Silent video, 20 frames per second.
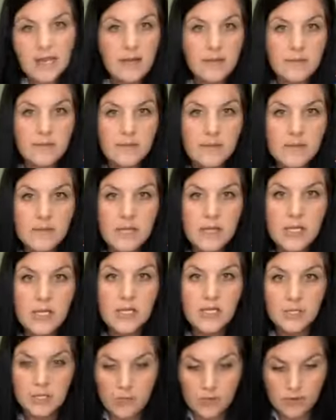am,
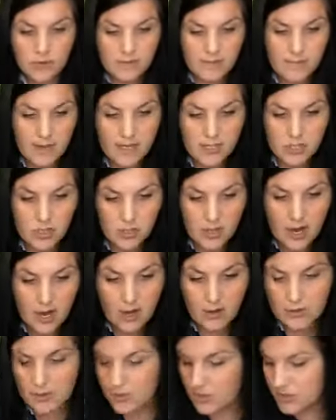you can measure
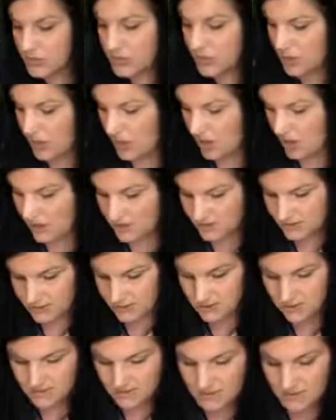out your stars,
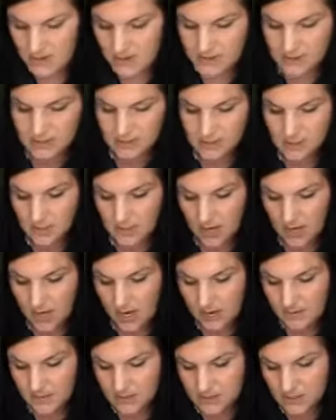but
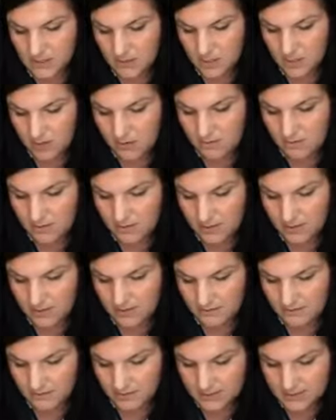I'm just gonna go for
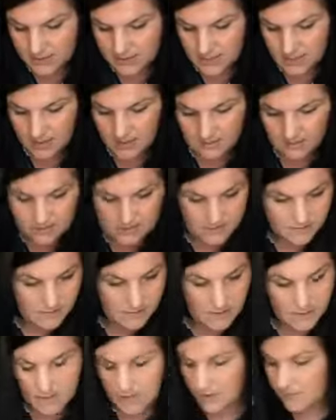it for the sake of this
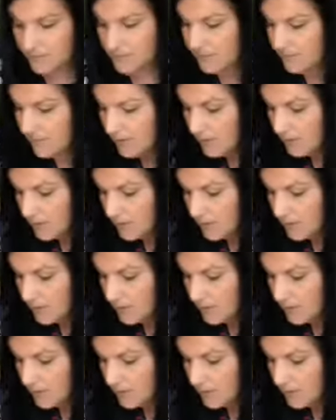video.